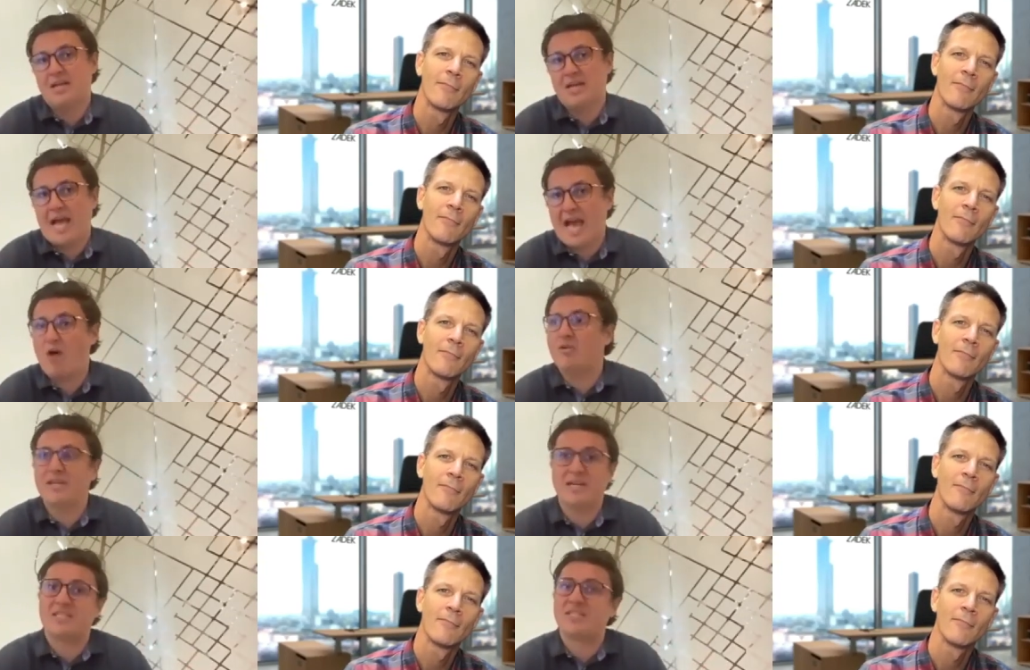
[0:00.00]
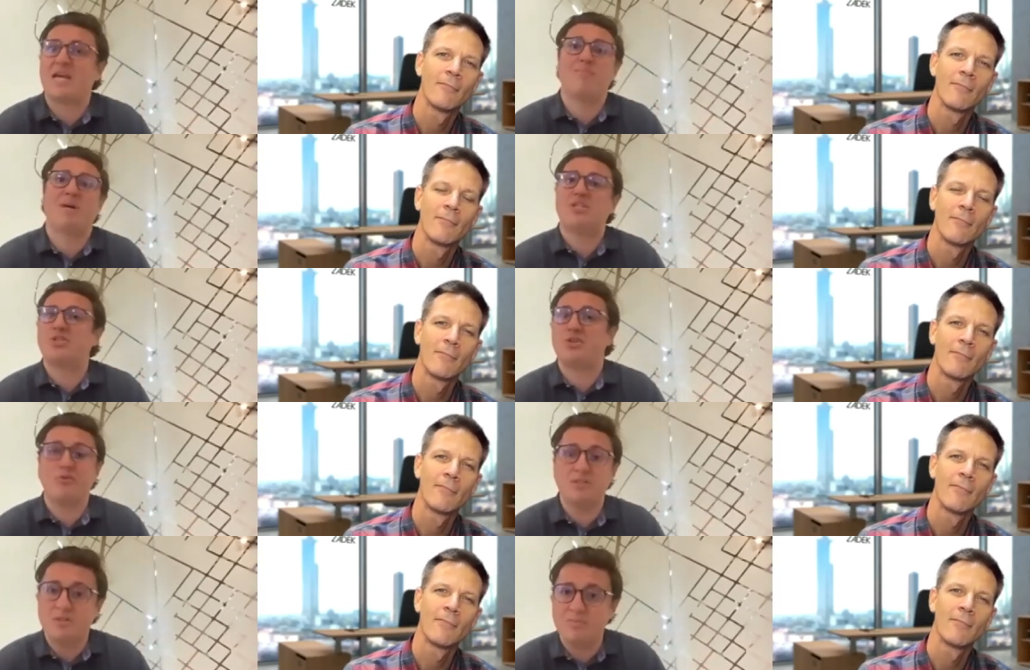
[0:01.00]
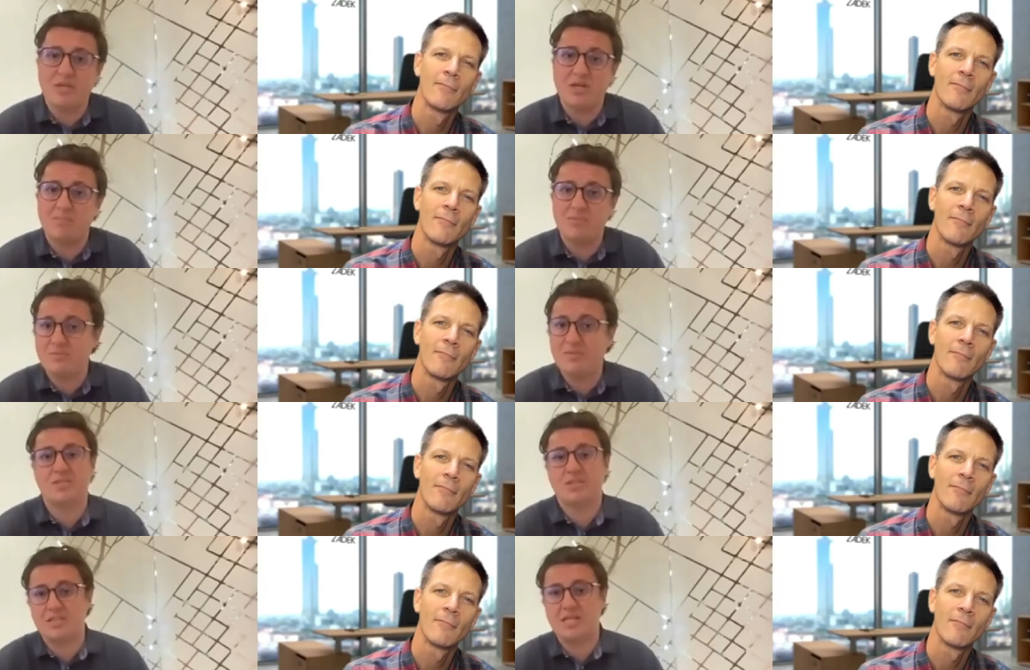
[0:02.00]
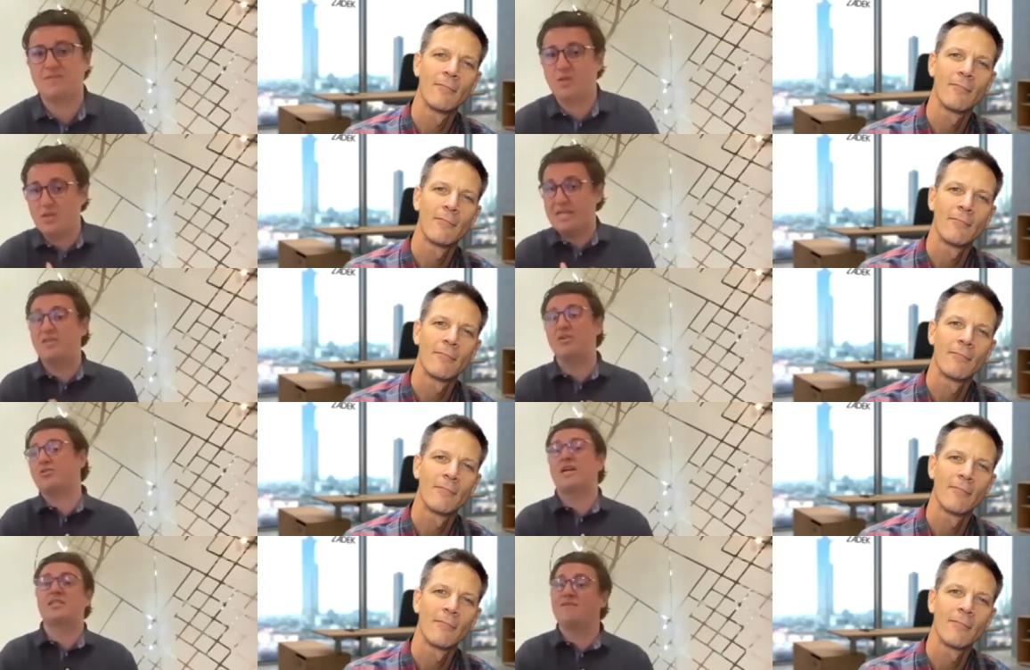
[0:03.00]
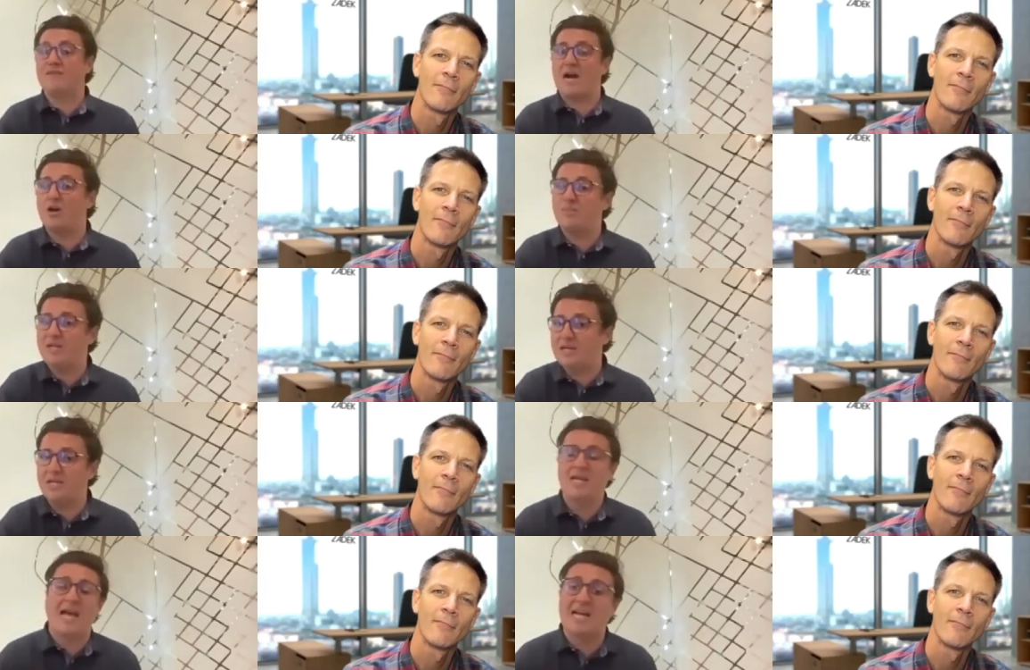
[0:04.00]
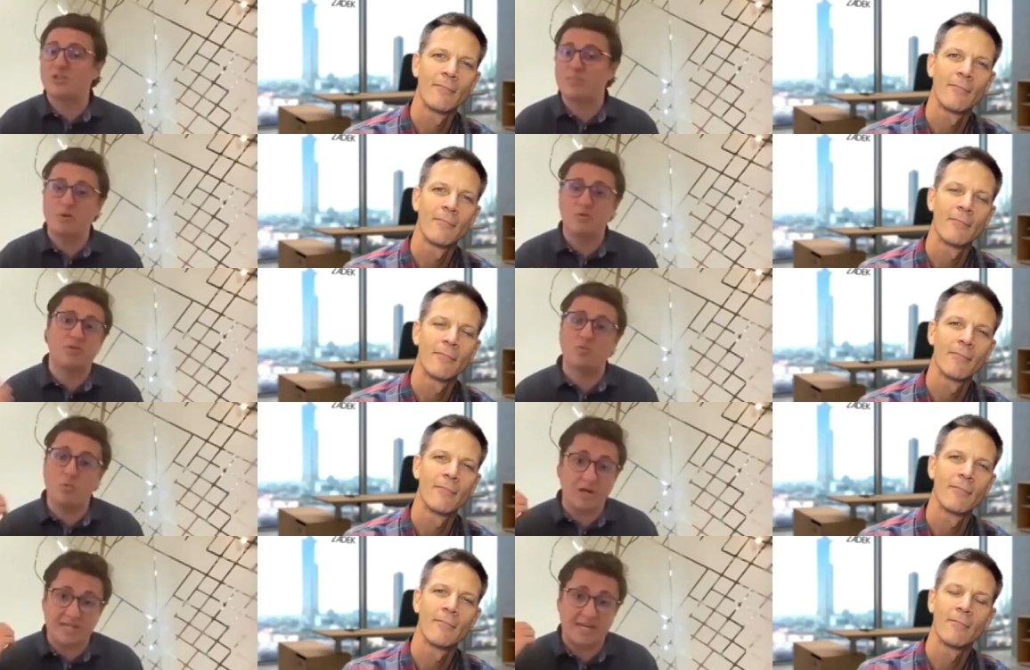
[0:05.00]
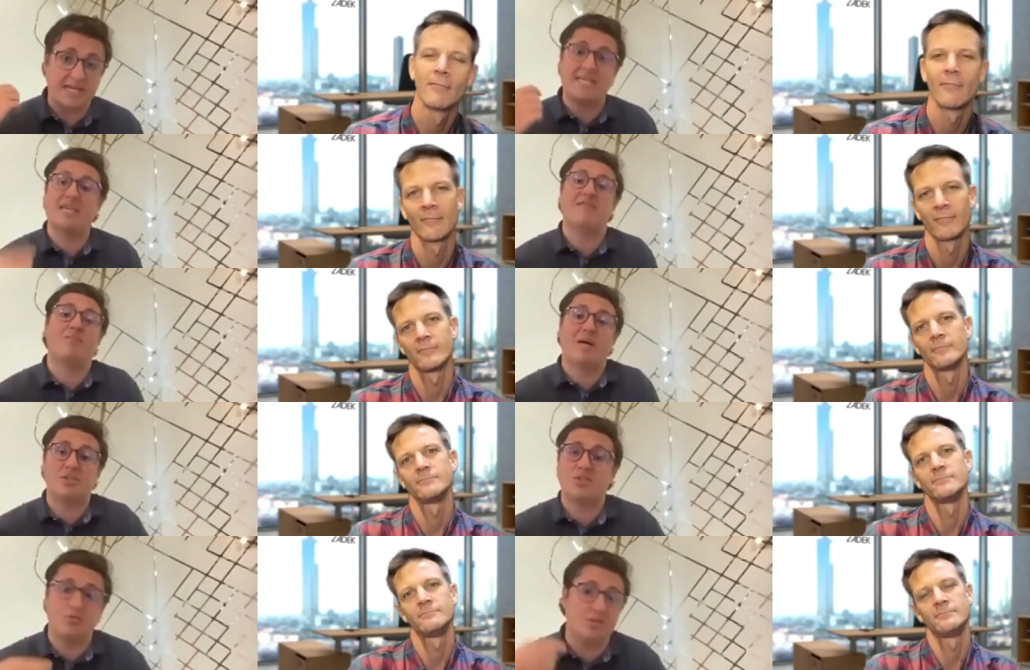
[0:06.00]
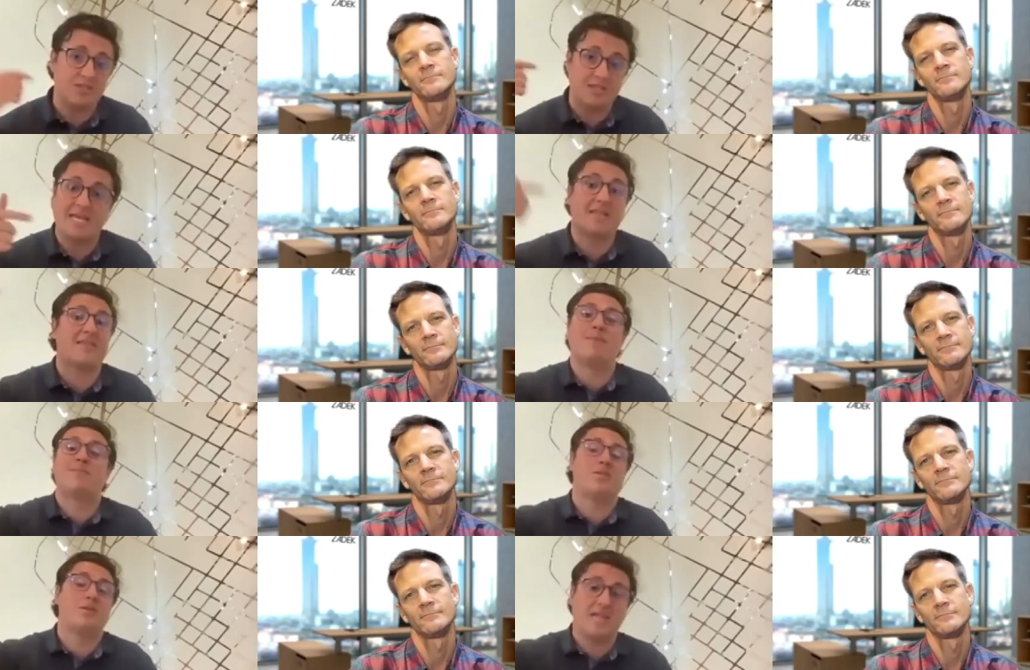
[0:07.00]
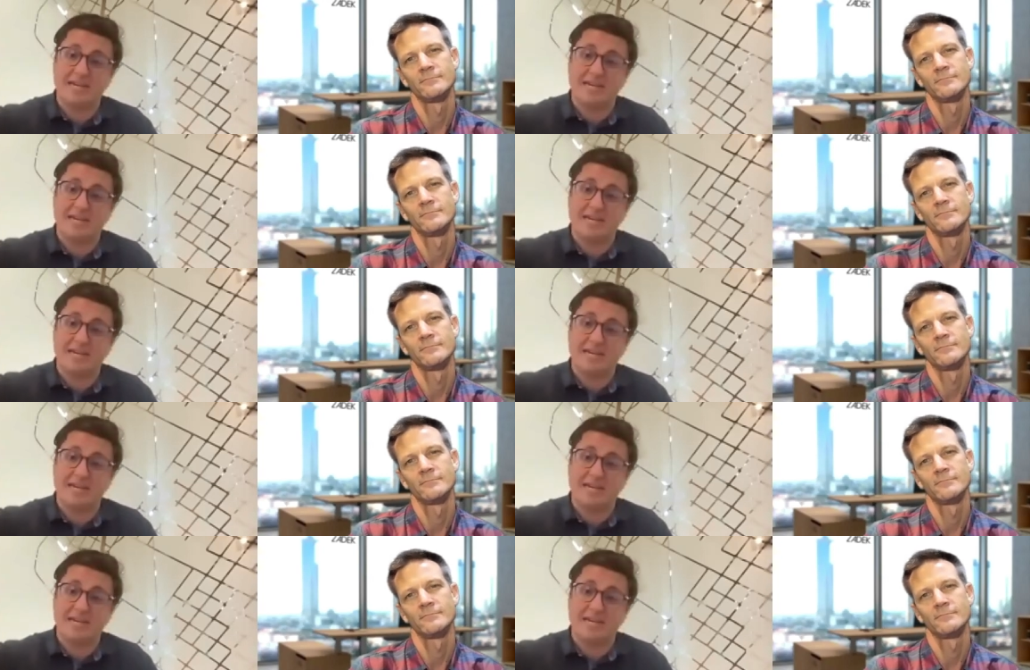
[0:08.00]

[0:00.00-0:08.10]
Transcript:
Speaker 1: how can I set my student to be up to be successful in the correct environment, as opposed to what can I give my student to get them to that